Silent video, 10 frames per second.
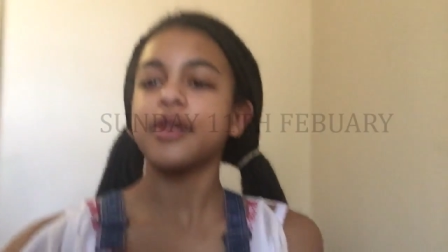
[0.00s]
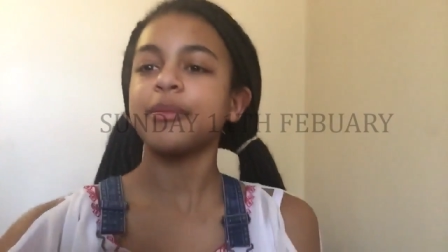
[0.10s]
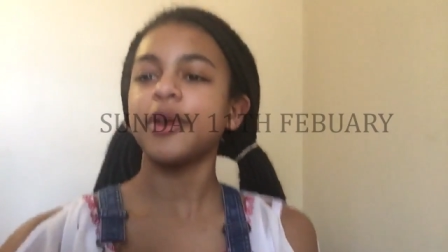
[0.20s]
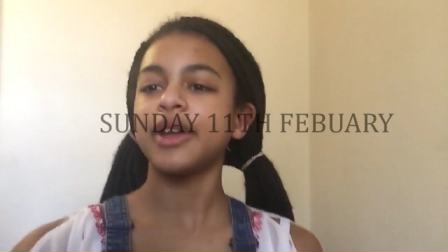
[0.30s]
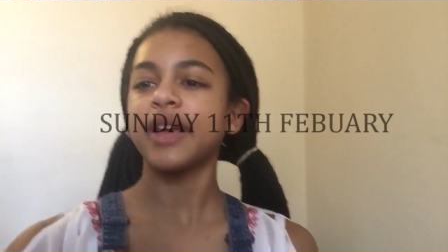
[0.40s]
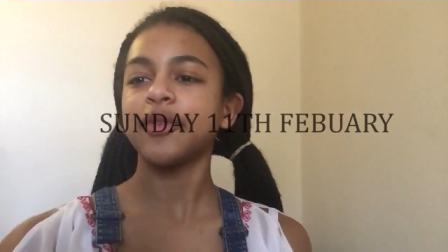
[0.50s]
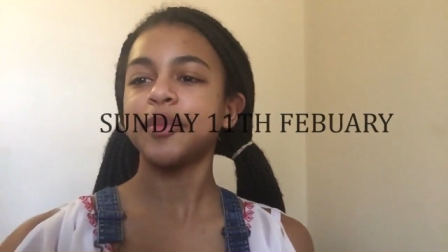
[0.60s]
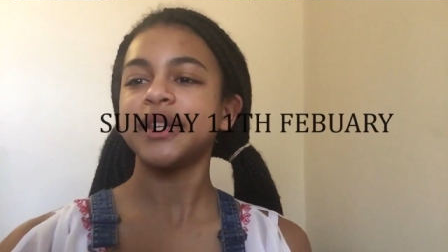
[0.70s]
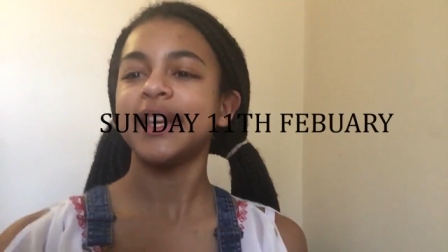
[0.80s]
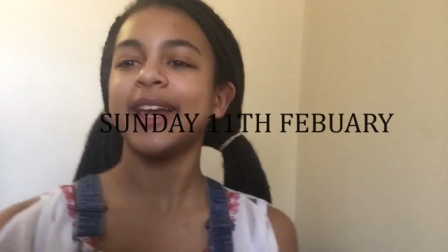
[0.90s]
Good morning
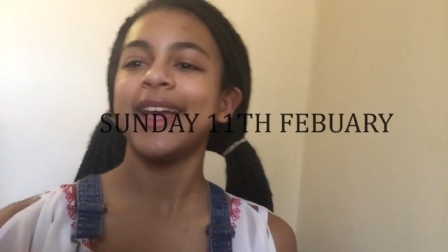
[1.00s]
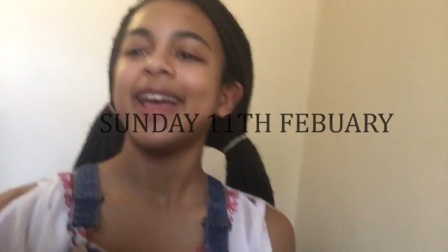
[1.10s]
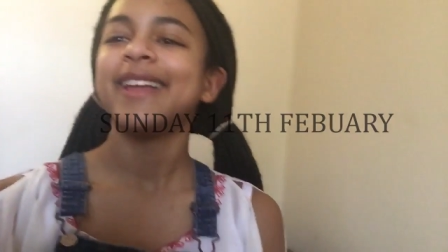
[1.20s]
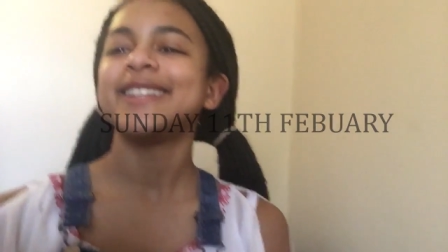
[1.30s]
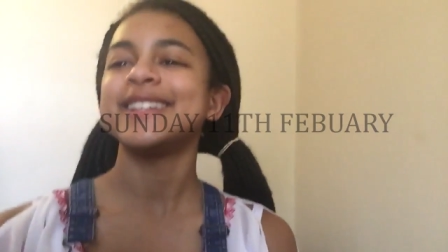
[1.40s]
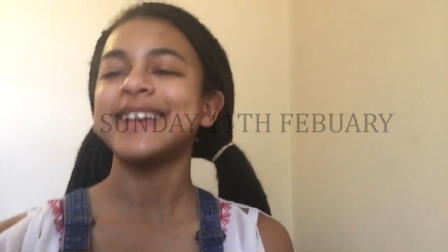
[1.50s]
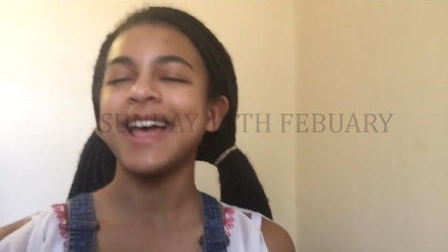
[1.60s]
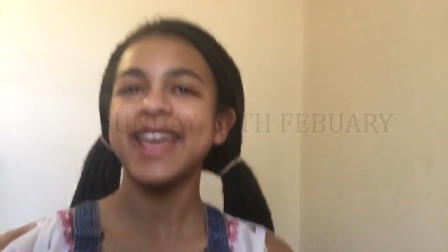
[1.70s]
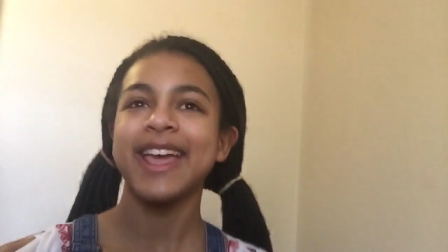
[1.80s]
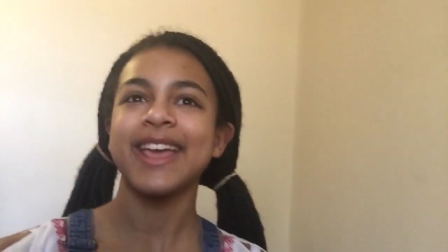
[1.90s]
everybody.
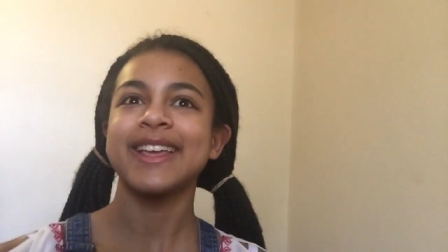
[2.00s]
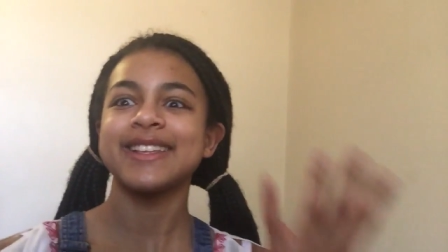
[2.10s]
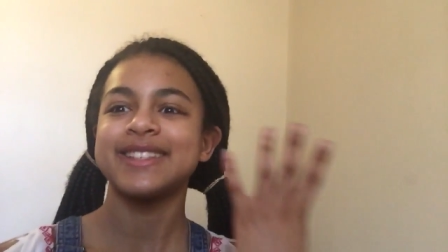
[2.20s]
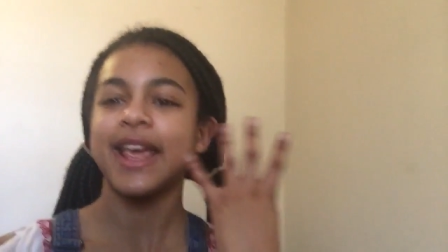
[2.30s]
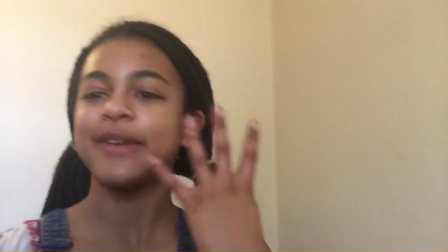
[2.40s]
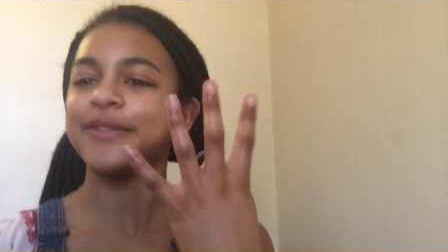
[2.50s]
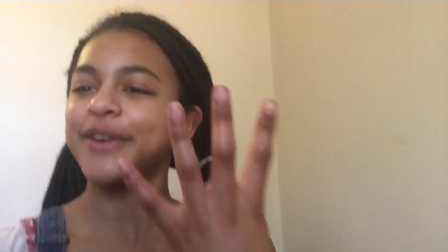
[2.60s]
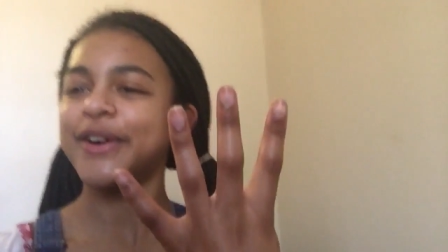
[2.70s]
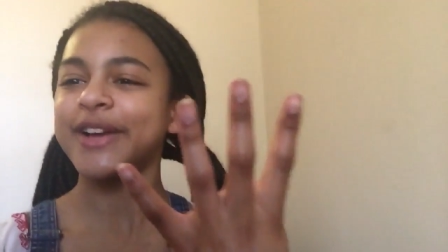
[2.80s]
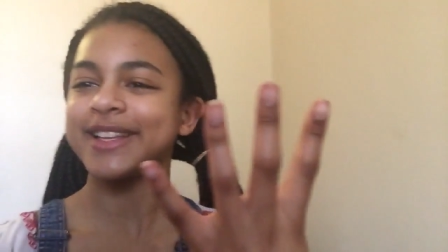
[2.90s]
Today is day
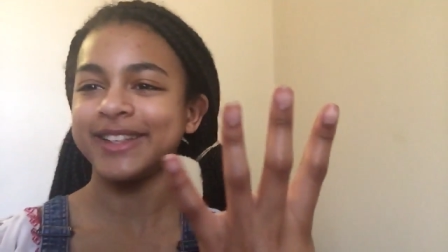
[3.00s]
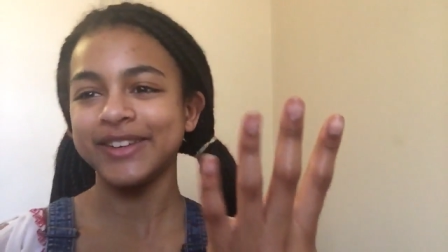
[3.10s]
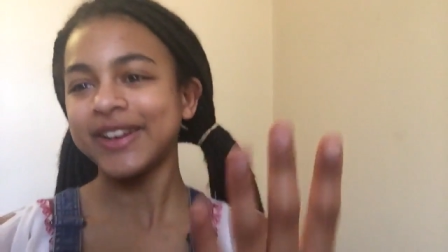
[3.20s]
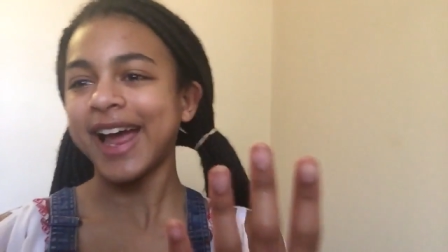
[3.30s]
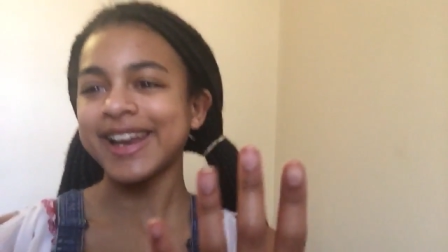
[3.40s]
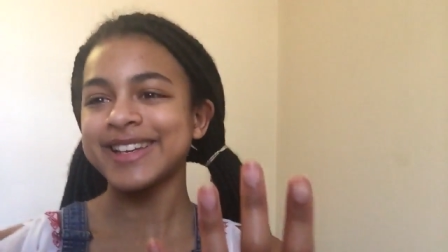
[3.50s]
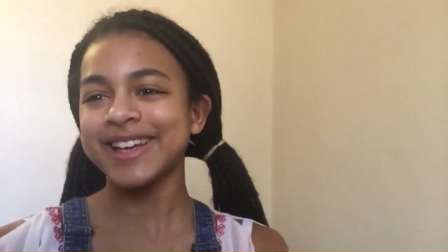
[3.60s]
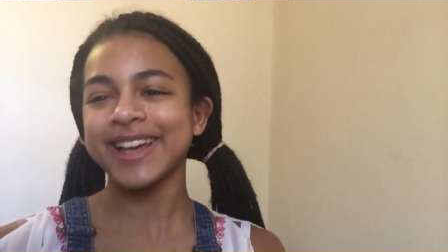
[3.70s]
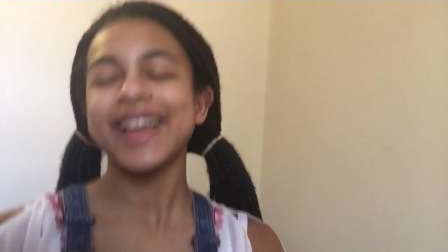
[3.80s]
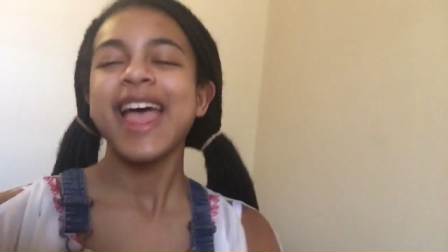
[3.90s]
four in
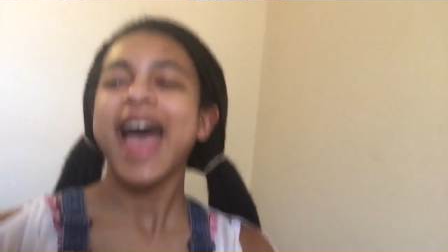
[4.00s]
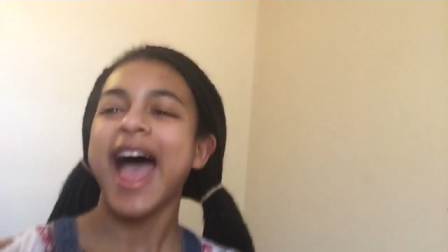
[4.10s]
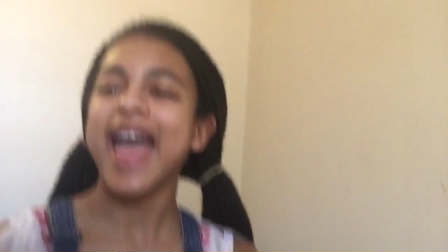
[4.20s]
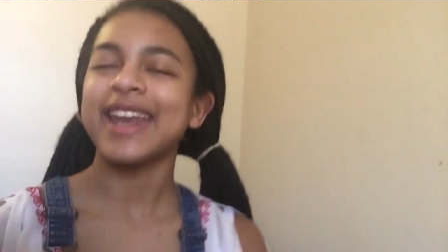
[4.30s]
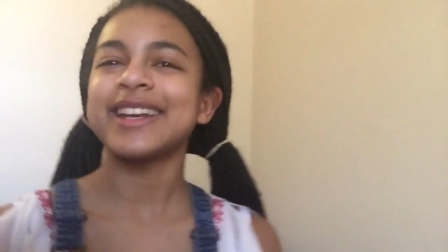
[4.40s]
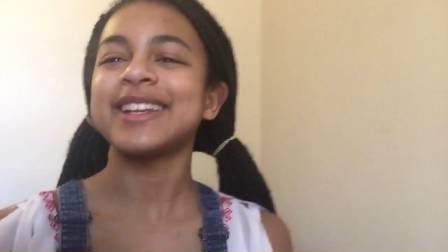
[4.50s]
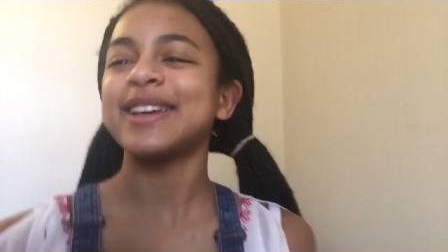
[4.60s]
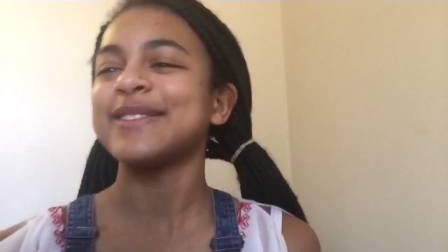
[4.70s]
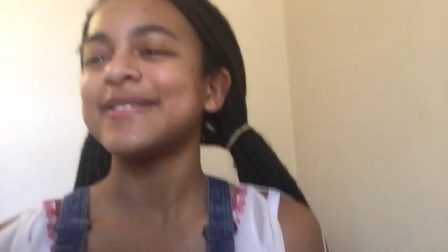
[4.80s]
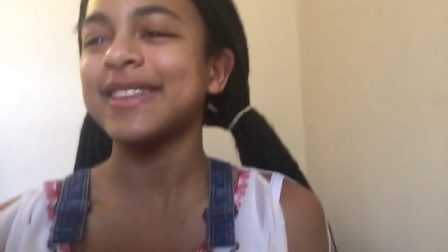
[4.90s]
Uganda and
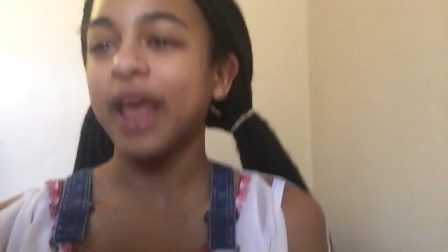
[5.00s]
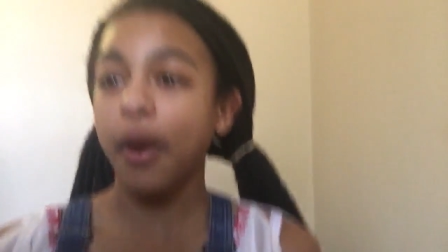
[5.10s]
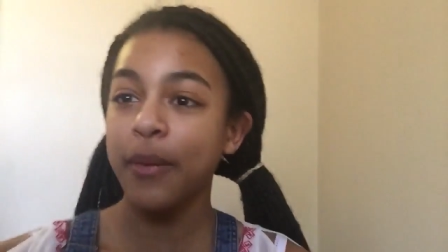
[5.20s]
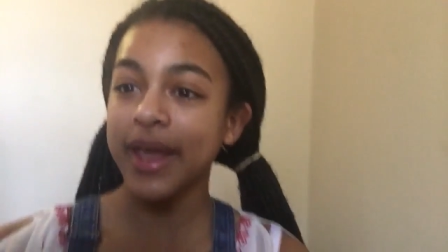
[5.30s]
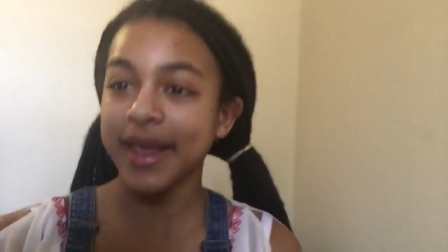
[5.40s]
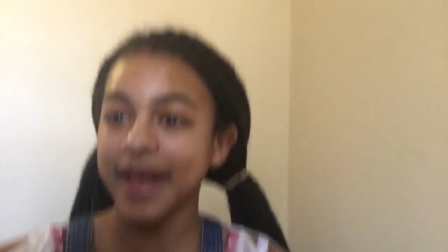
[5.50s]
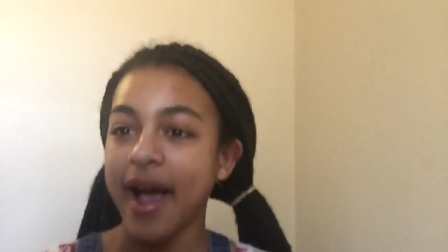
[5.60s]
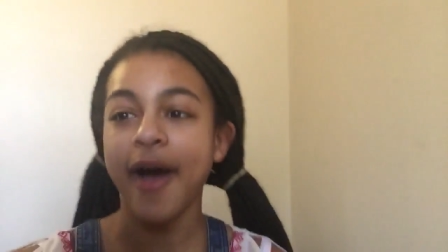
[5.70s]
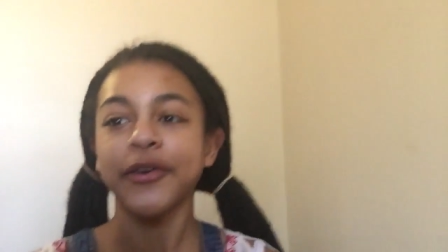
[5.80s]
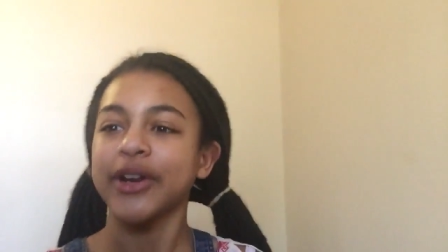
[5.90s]
um, we
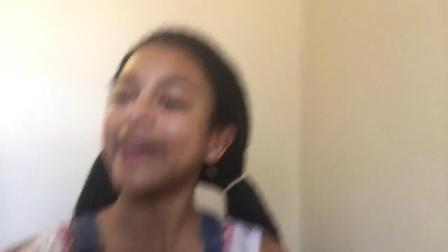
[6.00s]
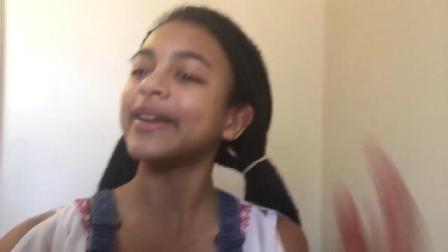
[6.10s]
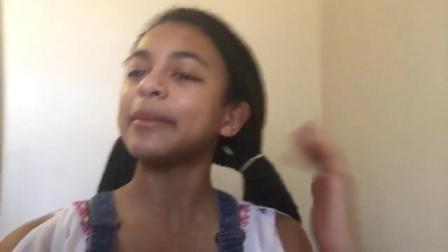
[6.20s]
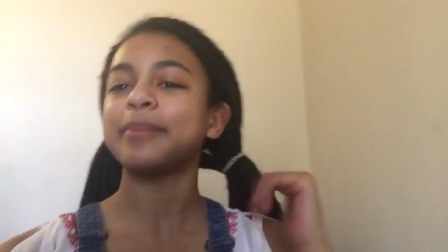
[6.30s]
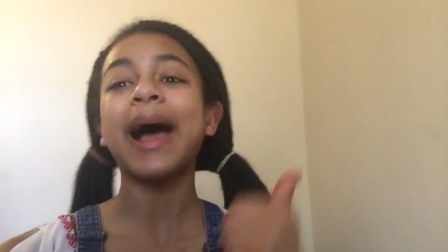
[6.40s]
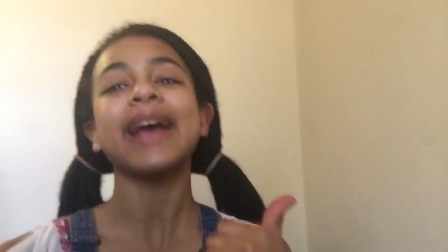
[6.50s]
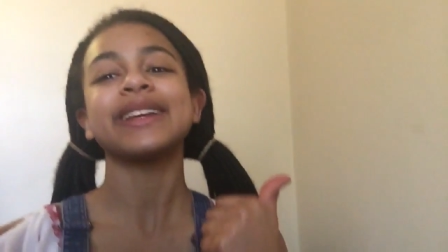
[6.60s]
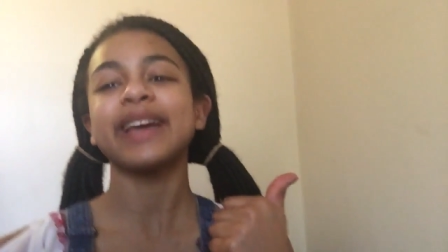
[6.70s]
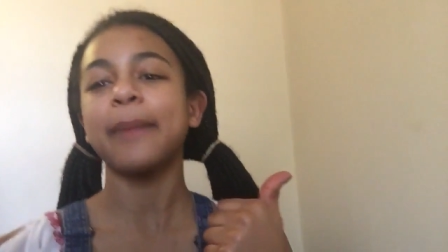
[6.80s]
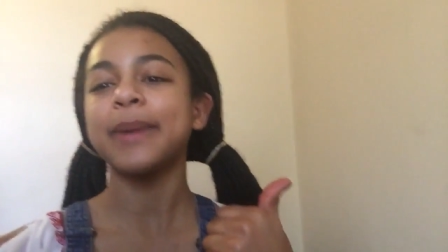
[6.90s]
are driving back
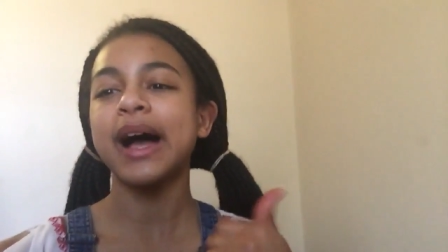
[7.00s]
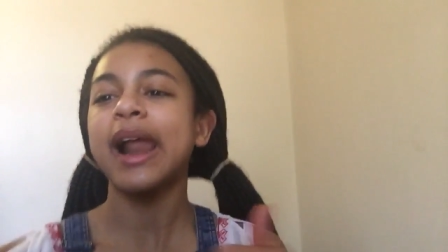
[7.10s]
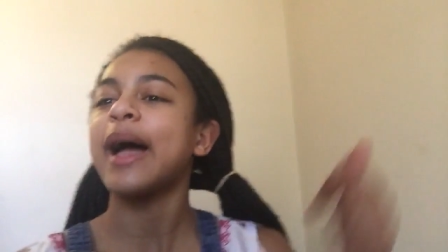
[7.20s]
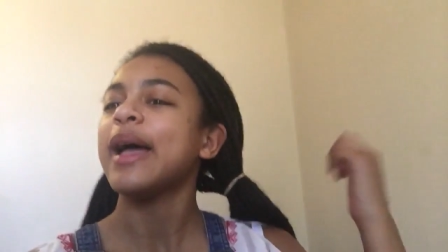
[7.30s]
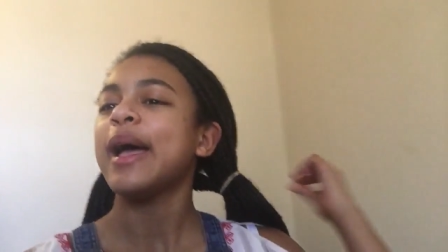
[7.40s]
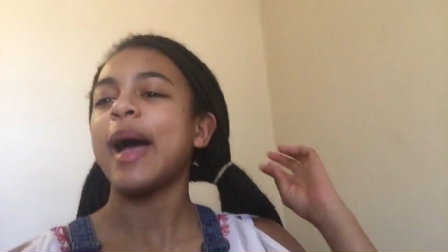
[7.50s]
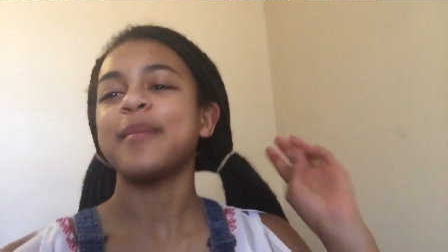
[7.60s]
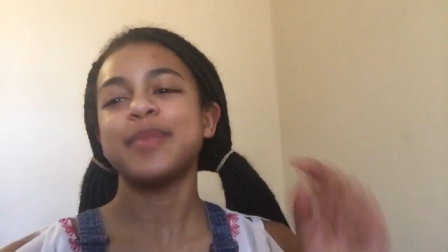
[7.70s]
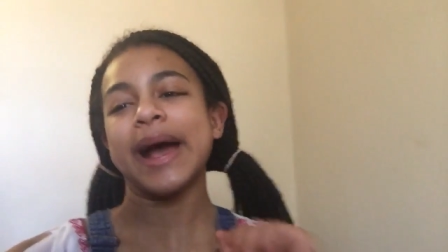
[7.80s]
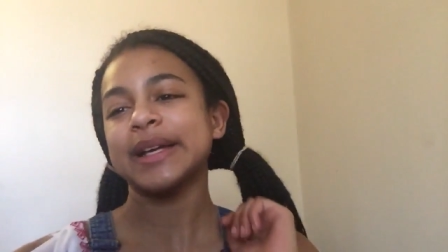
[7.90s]
to Kampala
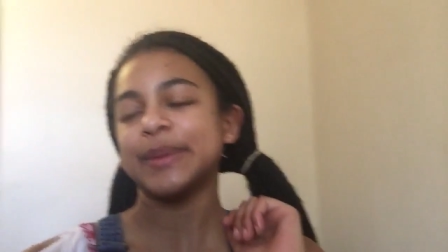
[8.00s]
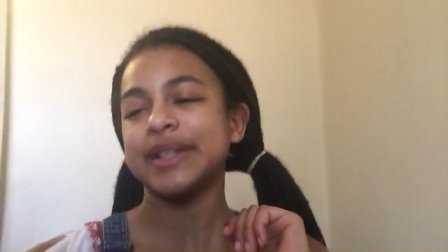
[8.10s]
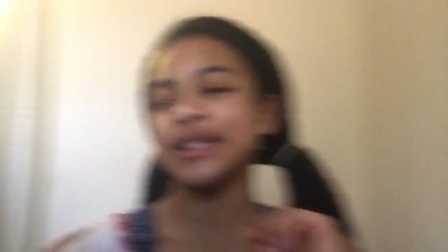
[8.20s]
and back to